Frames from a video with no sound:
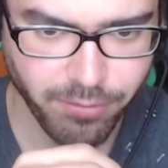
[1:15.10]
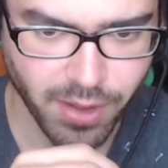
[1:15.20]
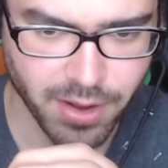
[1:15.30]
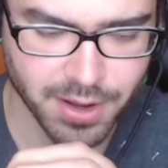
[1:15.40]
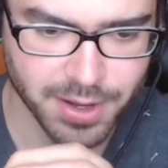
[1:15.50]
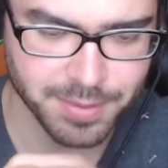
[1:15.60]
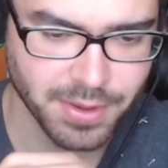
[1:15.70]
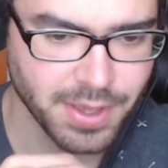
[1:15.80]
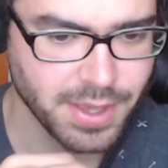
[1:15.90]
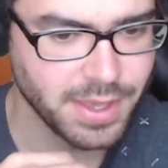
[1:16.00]
Um,
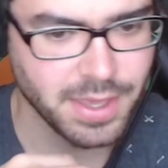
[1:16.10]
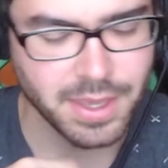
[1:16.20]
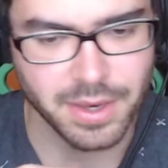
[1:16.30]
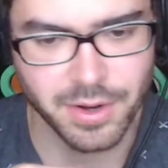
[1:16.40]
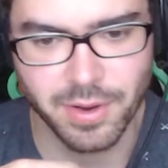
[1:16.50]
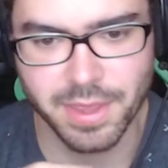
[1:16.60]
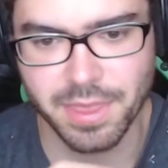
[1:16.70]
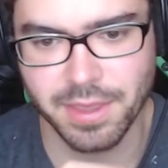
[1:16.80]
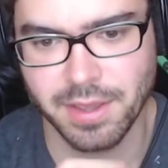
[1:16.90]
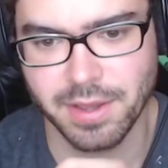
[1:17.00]
I
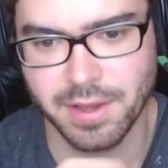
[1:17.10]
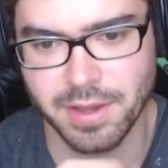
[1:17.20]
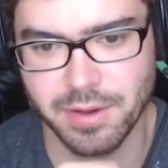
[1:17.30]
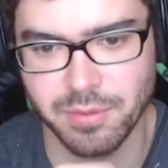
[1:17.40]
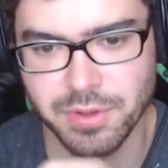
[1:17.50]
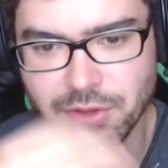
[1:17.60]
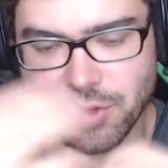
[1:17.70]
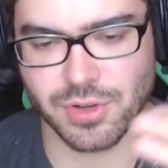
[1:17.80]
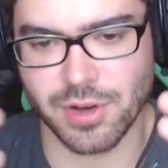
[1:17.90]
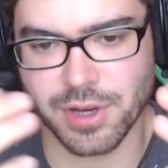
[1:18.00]
think with
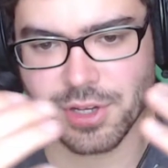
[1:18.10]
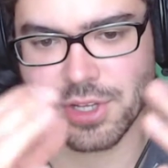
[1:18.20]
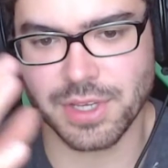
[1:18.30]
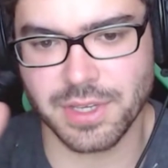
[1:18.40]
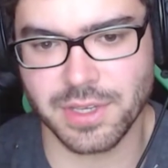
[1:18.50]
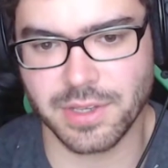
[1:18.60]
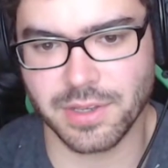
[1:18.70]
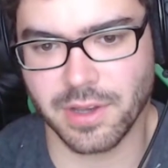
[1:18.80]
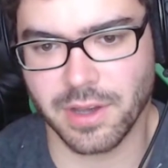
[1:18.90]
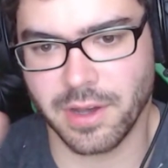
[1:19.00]
Josh, we
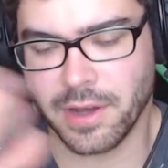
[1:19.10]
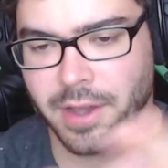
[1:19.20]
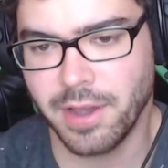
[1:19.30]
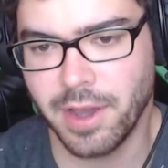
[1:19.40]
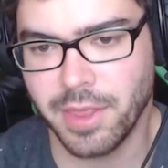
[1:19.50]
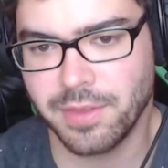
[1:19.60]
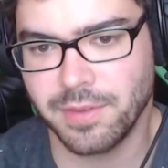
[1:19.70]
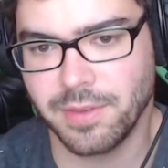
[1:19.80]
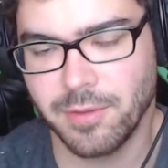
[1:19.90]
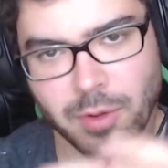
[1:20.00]

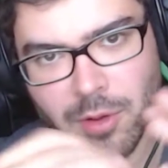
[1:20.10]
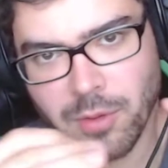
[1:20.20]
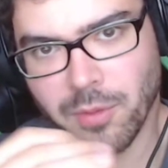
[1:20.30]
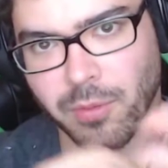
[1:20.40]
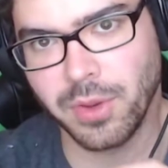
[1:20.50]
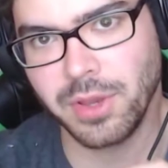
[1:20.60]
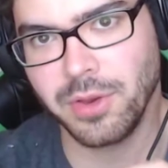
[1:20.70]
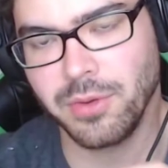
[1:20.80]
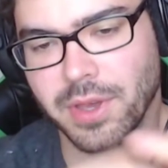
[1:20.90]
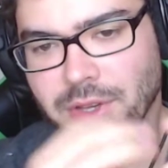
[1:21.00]

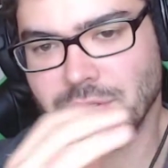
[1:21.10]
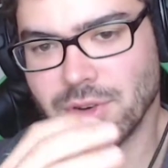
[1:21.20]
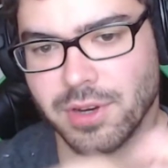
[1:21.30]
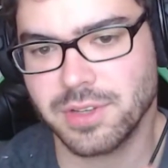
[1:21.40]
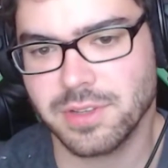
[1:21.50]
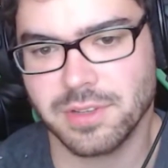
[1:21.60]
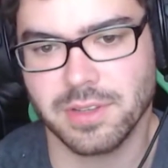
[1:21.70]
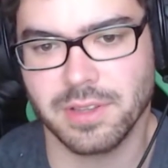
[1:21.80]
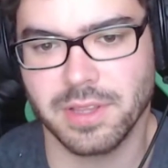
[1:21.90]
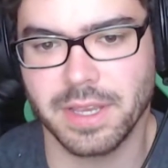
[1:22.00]
knew that Josh
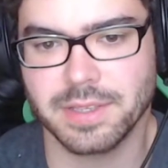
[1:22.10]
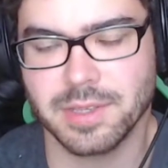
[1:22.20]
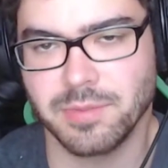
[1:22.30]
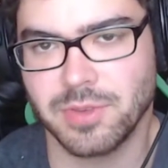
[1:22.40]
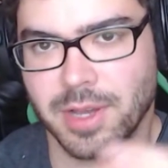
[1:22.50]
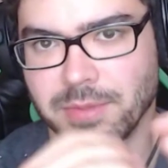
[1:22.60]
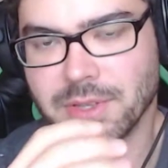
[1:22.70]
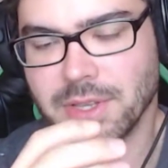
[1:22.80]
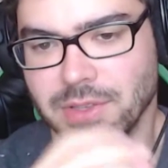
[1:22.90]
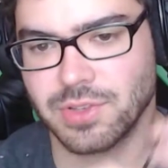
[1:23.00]
like sometimes
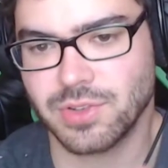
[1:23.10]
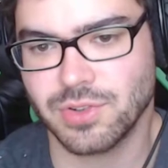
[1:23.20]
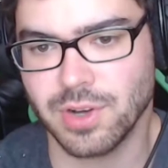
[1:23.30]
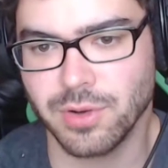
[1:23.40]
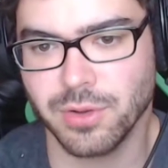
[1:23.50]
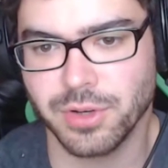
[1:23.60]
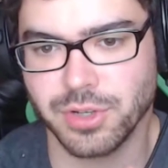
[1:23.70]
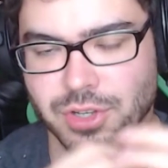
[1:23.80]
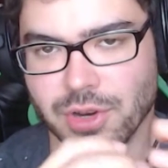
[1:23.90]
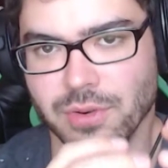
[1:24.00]
can struggle or
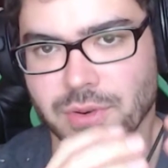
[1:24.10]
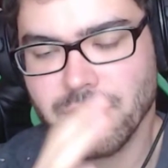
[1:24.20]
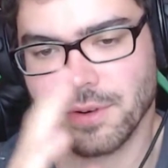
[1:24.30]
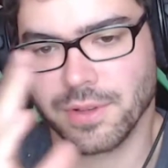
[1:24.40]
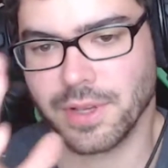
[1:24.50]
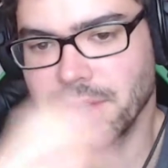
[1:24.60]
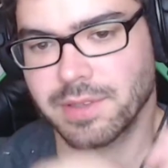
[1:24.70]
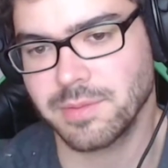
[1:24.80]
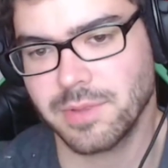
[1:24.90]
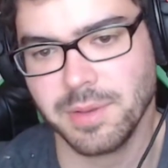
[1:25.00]
choke or like
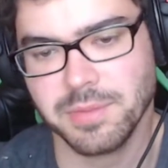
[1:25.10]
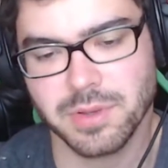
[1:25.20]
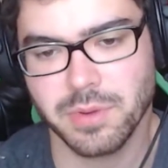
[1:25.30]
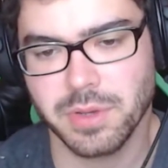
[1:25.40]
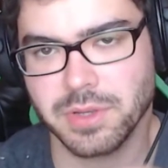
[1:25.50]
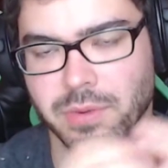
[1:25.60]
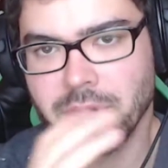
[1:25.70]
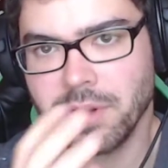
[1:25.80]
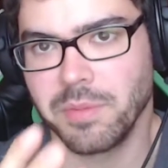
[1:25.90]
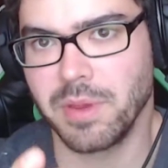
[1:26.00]
sometimes, so we just
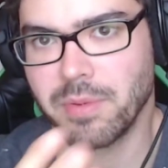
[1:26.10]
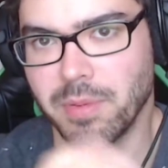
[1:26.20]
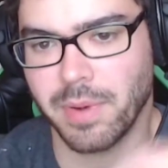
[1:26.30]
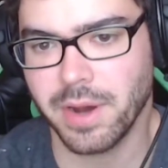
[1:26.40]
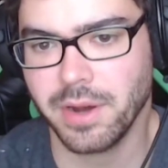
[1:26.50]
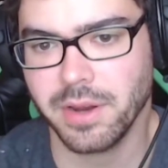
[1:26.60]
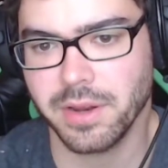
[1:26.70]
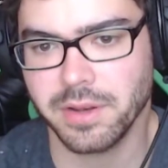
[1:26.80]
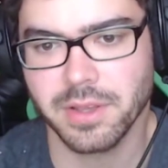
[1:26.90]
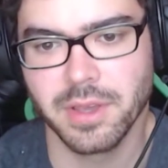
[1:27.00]
wanted to be prepared,
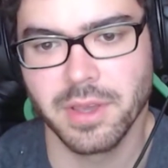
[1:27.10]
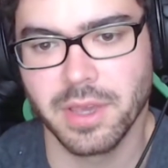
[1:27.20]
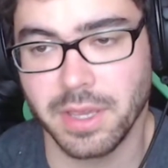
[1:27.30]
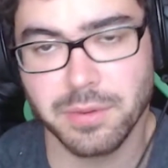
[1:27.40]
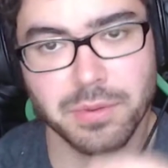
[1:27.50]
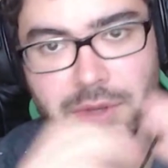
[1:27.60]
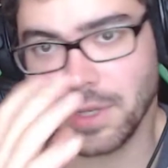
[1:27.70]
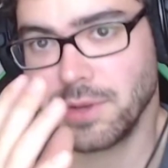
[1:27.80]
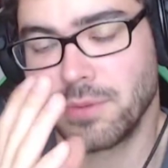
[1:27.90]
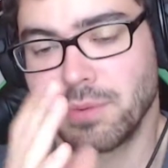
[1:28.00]
and he
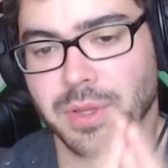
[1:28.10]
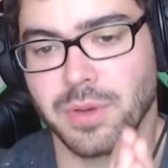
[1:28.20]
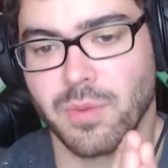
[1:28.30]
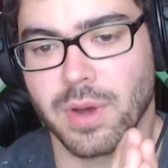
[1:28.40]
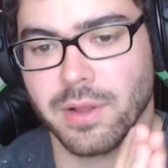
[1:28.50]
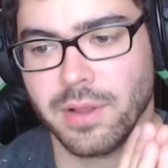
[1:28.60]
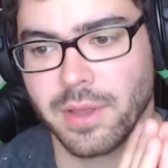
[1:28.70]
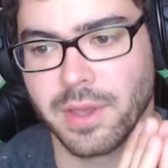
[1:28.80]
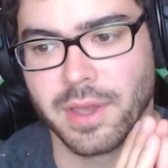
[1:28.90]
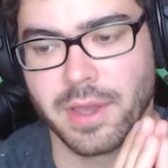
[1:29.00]
did really well.
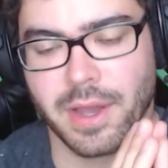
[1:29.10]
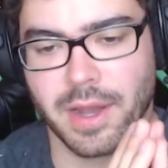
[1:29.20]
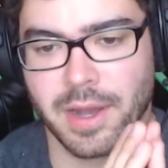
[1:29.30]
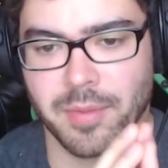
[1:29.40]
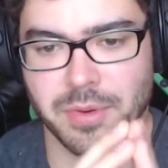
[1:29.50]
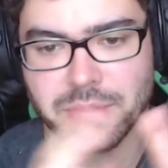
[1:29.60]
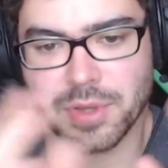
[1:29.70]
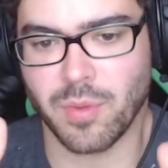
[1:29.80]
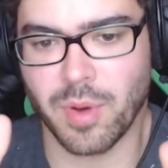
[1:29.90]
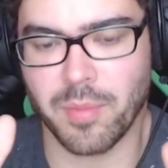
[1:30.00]
There was
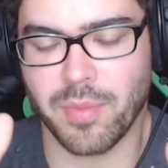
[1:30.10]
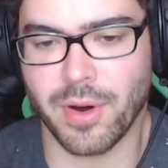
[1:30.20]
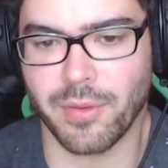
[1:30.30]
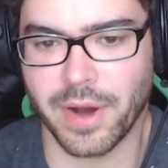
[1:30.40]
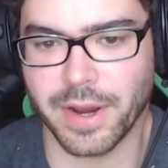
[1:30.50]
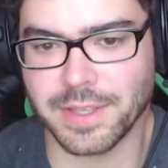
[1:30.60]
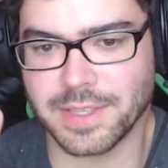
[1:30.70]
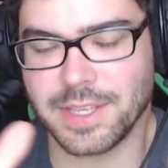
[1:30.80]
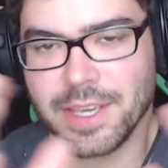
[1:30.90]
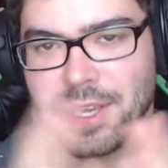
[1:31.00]
like one part where I could
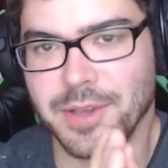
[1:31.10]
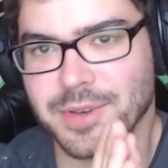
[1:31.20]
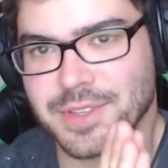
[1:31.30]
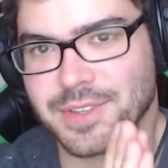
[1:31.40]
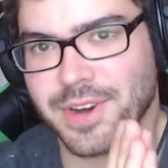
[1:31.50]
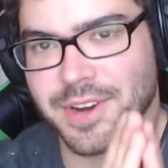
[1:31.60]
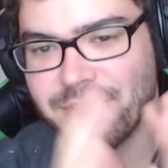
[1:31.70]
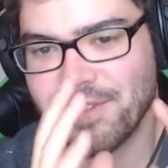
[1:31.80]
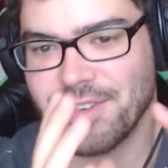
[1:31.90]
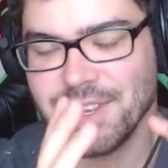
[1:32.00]
see he was starting to
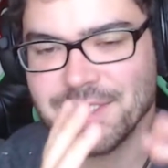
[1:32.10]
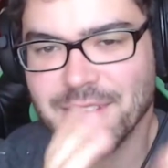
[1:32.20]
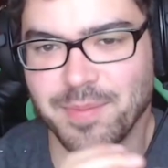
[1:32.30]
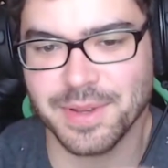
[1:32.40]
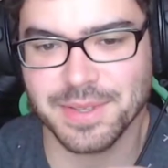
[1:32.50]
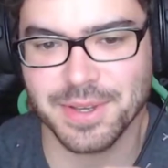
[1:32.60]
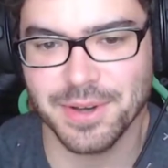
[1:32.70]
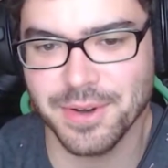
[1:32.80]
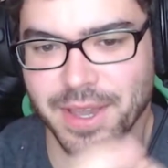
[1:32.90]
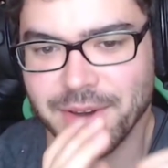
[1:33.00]
freeze up, and I was like,
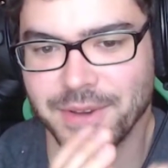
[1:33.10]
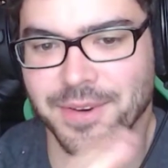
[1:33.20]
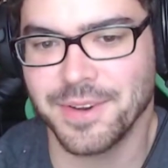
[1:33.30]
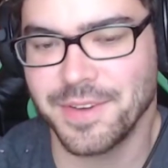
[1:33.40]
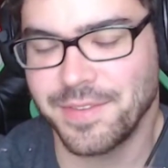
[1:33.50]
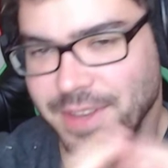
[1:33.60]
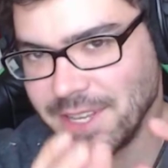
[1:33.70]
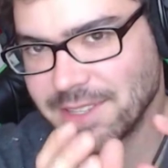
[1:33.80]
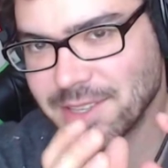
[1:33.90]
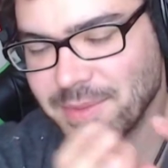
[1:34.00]
okay, no, no, no. If he
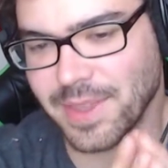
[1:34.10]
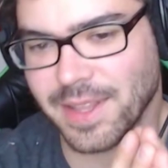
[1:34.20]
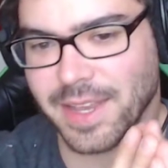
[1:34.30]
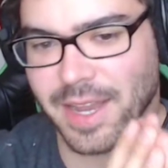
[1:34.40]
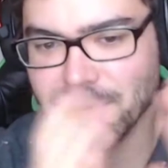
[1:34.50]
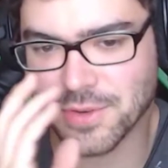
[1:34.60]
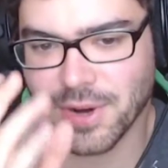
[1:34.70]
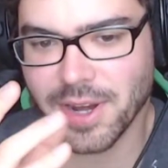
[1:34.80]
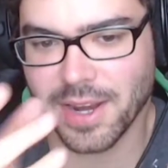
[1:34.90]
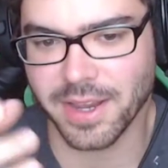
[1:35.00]
needs something, like I was
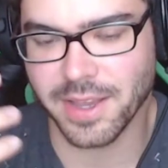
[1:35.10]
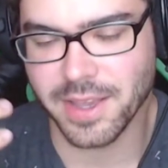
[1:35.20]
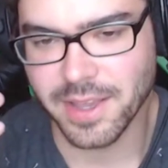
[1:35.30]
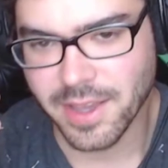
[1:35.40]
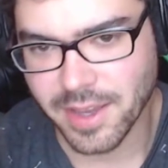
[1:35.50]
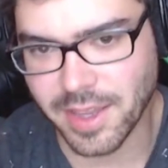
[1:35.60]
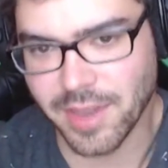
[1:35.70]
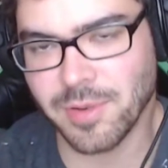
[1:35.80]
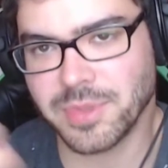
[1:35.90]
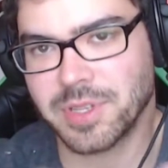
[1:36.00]
ready to
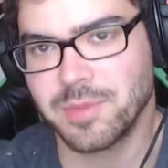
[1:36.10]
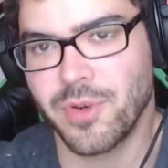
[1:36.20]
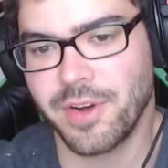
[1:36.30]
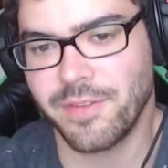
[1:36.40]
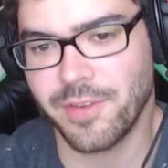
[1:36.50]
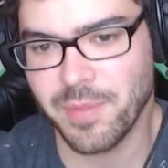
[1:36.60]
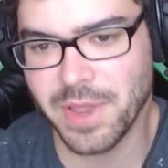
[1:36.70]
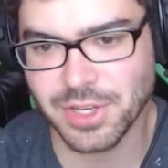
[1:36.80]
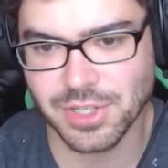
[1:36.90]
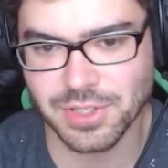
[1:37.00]
give him some more
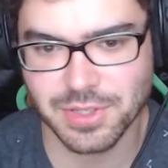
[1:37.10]
information.